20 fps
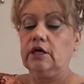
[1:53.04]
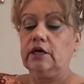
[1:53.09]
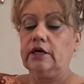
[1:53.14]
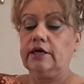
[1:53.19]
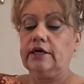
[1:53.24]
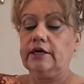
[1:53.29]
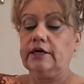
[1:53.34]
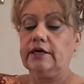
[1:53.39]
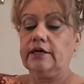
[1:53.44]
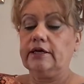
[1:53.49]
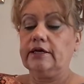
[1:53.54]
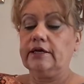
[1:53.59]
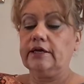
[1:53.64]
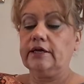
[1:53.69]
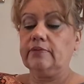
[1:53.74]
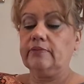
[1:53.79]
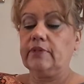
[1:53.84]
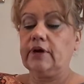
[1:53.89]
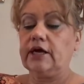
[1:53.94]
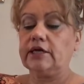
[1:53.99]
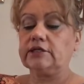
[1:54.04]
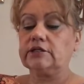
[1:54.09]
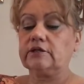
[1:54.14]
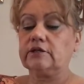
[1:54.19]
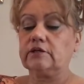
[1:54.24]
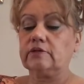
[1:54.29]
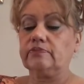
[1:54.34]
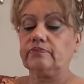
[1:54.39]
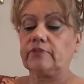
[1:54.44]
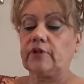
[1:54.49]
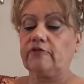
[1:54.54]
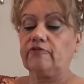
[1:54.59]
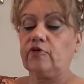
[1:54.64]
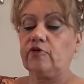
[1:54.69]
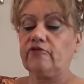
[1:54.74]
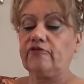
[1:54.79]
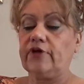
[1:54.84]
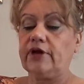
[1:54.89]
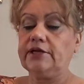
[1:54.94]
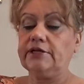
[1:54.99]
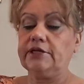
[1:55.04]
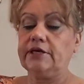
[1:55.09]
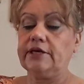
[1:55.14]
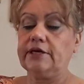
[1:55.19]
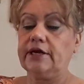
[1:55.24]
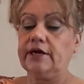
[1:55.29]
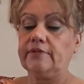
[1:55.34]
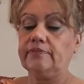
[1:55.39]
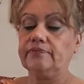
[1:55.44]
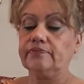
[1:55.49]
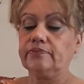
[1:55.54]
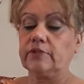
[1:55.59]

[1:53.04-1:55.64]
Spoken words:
hair mask for fine hair.